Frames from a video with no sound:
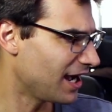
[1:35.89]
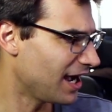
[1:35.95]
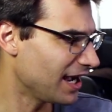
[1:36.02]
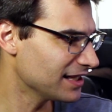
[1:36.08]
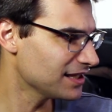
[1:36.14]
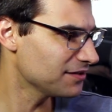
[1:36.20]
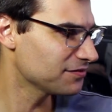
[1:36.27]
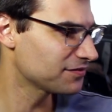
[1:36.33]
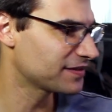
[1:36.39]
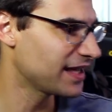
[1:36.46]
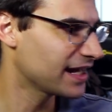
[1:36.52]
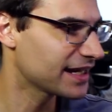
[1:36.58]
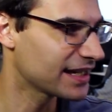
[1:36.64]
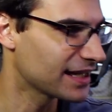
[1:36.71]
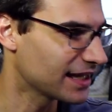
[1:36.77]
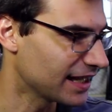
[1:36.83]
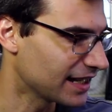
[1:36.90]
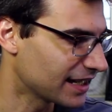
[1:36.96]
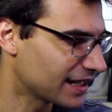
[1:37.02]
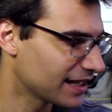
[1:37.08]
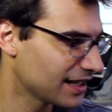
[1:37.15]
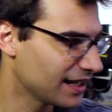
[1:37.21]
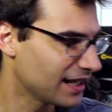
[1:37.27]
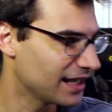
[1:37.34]
I love getting,
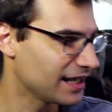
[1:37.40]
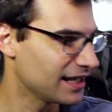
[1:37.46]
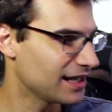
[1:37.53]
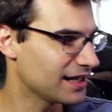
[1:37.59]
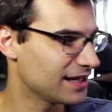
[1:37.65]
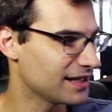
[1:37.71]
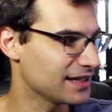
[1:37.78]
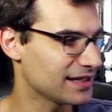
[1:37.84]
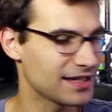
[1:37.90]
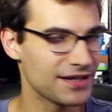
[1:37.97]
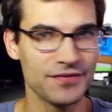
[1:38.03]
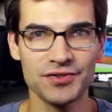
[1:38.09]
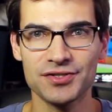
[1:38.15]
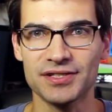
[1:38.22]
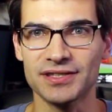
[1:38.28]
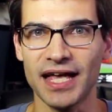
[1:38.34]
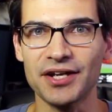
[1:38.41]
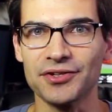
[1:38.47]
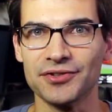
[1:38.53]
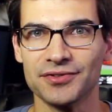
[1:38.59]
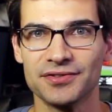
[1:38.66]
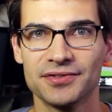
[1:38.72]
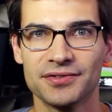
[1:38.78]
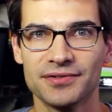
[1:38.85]
like, even just
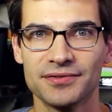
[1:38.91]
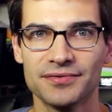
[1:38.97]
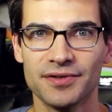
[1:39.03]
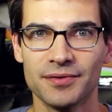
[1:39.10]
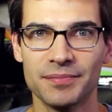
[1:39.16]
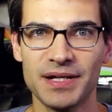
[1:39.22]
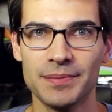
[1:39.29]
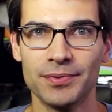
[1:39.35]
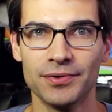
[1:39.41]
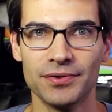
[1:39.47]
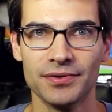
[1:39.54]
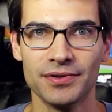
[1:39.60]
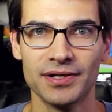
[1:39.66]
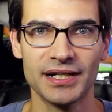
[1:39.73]
letters from people.